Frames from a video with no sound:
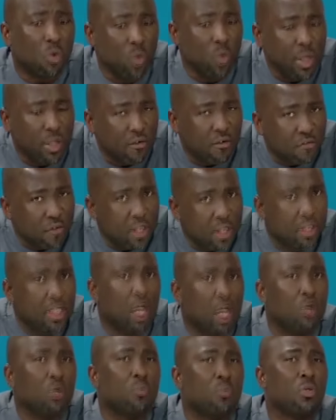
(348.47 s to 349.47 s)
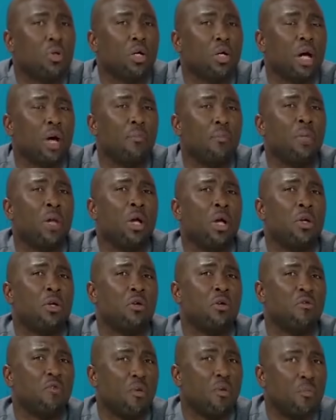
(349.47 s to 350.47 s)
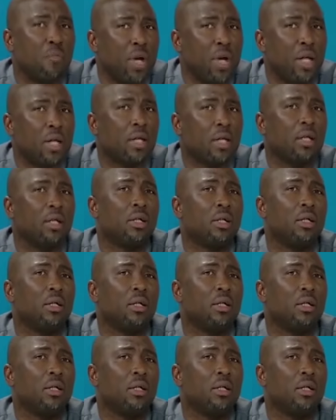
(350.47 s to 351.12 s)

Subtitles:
with the Feed Salone program, you for make